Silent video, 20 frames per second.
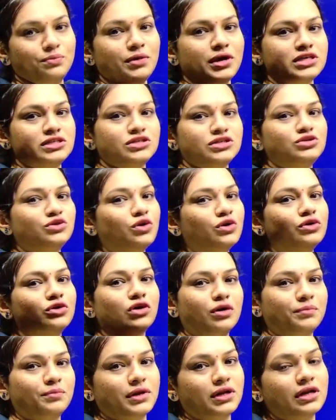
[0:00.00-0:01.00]
So base is
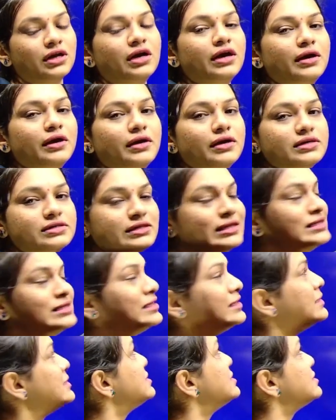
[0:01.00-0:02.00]
not common.
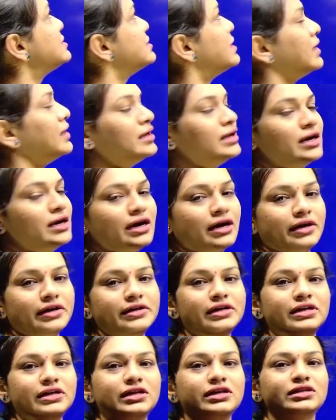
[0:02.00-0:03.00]
Since it is 10,
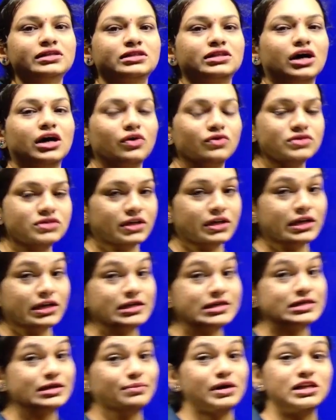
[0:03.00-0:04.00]
100 and 1000,
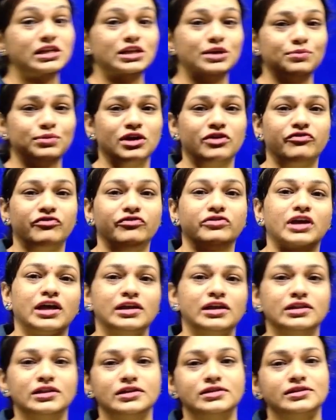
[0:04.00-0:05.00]
it is a multiple of
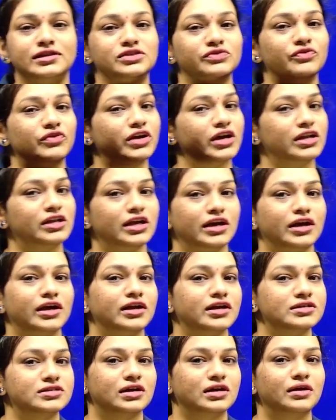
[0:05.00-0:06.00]
10 in the sense we can
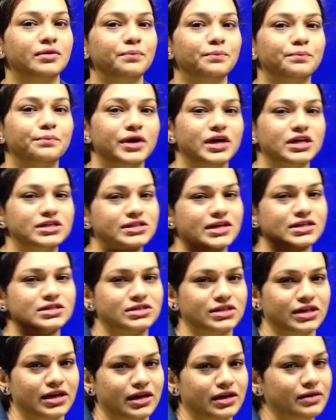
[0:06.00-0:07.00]
take it as a base
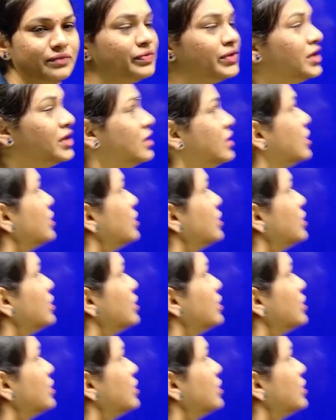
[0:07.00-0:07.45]
as 10.